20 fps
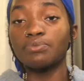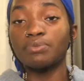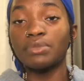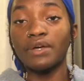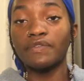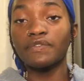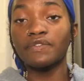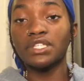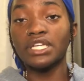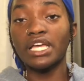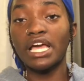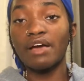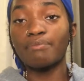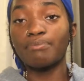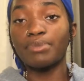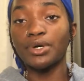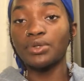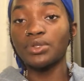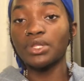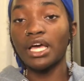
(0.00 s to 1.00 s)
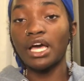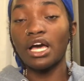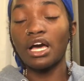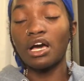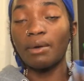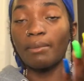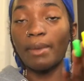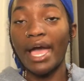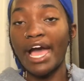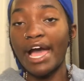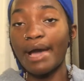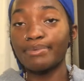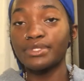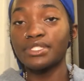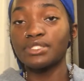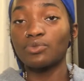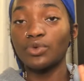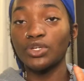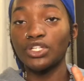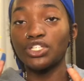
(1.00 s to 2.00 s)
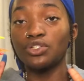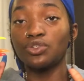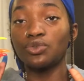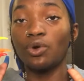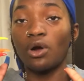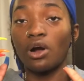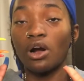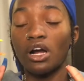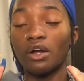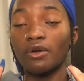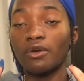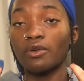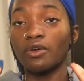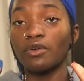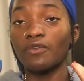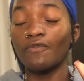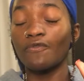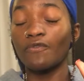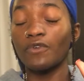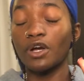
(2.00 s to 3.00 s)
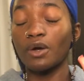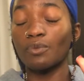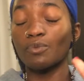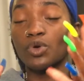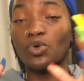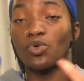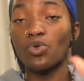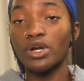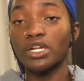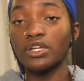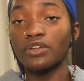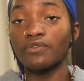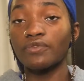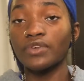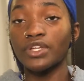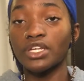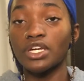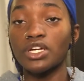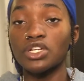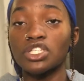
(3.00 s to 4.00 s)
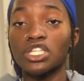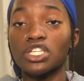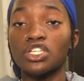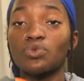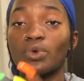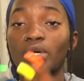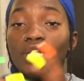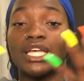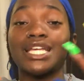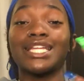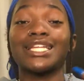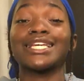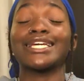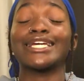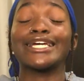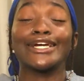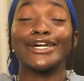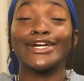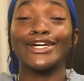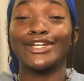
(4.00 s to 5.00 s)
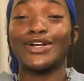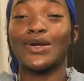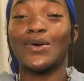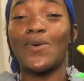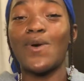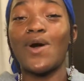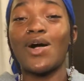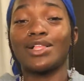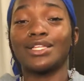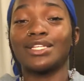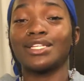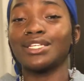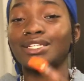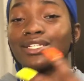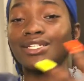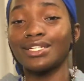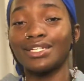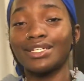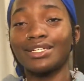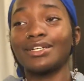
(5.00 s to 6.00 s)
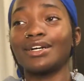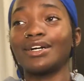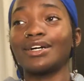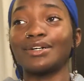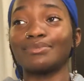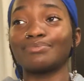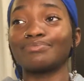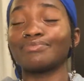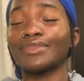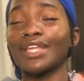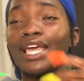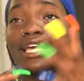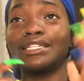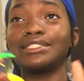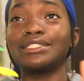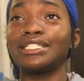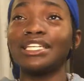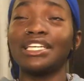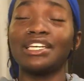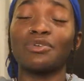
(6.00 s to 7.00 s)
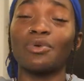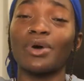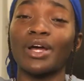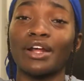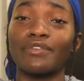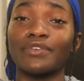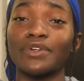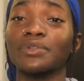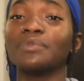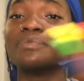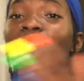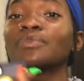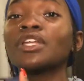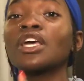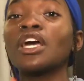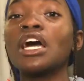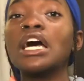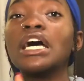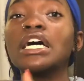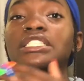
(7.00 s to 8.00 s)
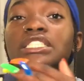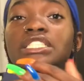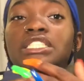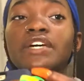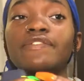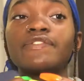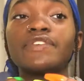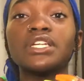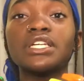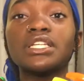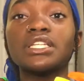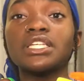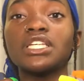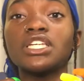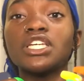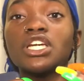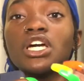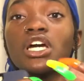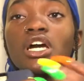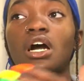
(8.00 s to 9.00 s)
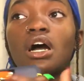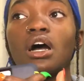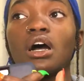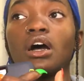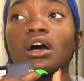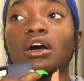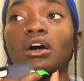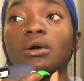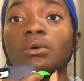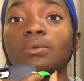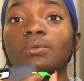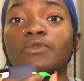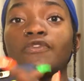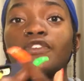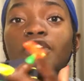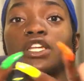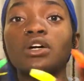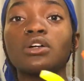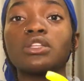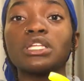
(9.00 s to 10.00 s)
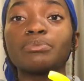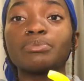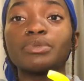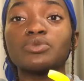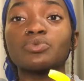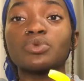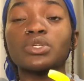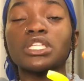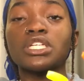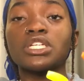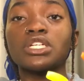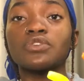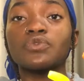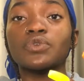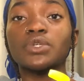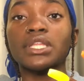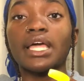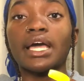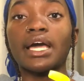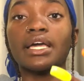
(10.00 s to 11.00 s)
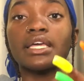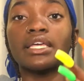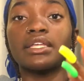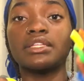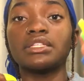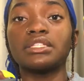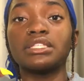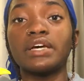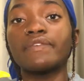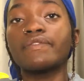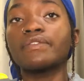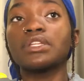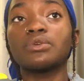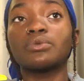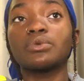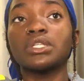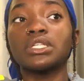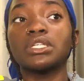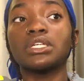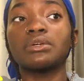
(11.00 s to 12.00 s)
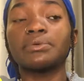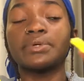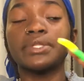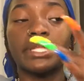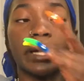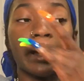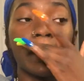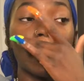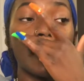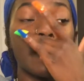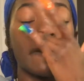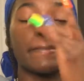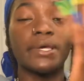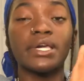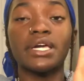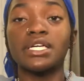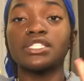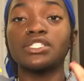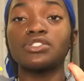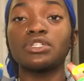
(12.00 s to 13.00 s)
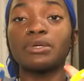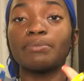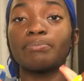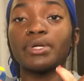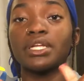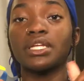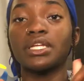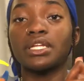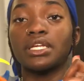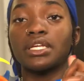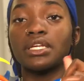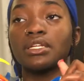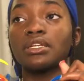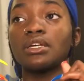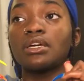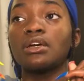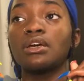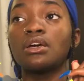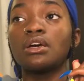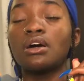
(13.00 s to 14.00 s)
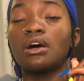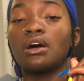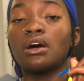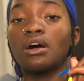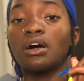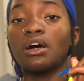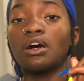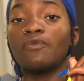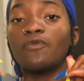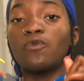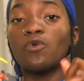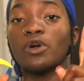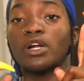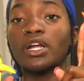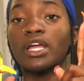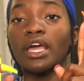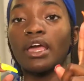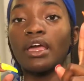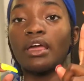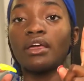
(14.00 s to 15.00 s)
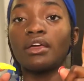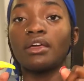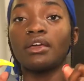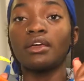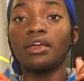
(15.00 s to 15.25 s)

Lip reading: definitely have both apps. When you are recording videos and you want it in good quality, good HD or whatever, definitely Video Leap is really good for that. Definitely really good with that, because you can put it in 4K,